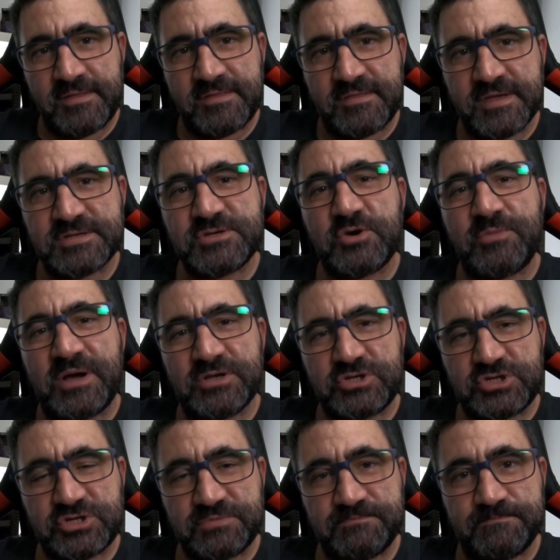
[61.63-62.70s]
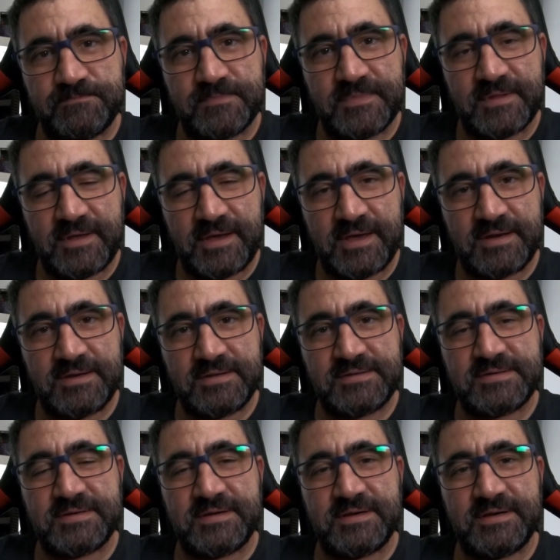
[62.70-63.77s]
Thanks so much, and
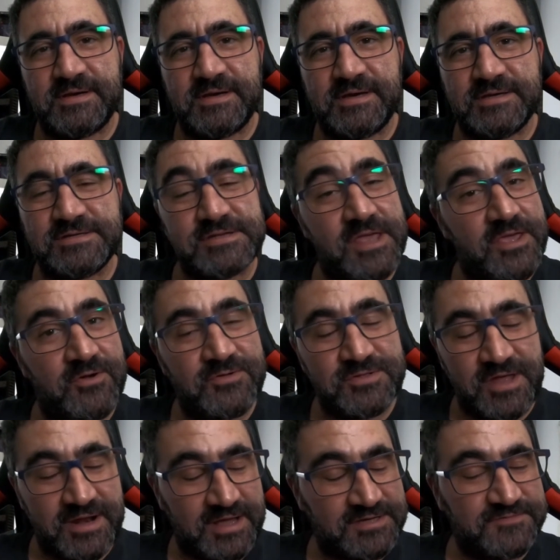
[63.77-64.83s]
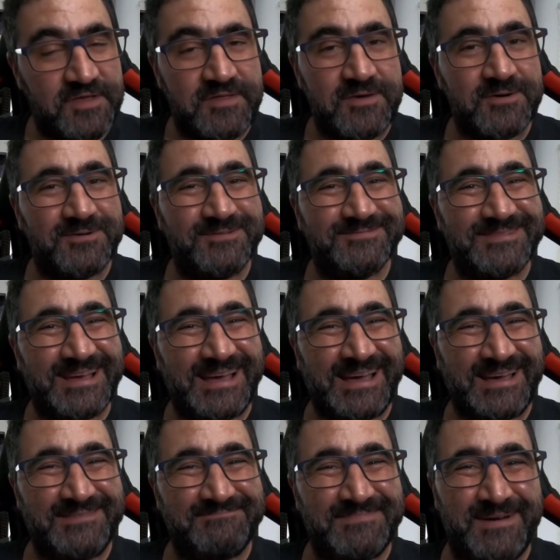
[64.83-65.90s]
see you in the next video.
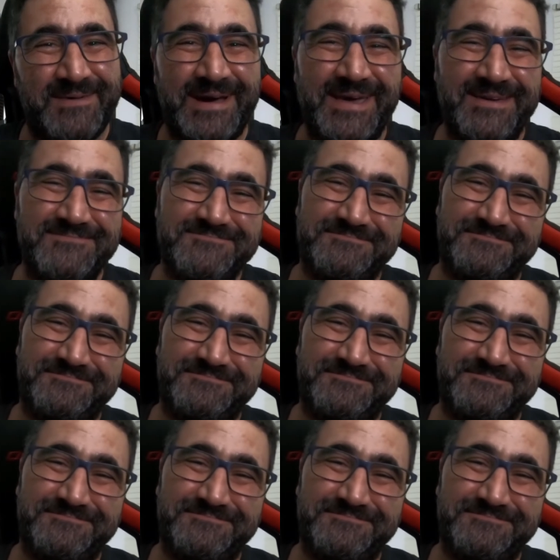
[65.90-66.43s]
Bye-bye.